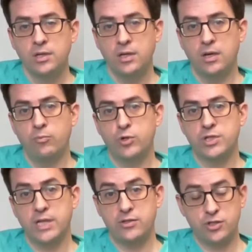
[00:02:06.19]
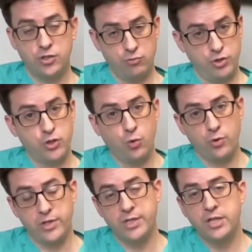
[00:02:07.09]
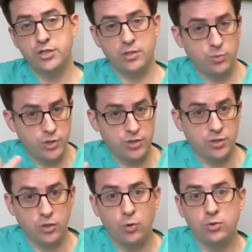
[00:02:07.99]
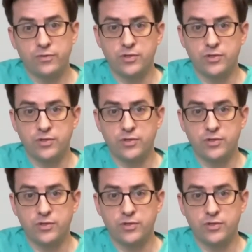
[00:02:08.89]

um, which allows us to restore the tension, which is the goal of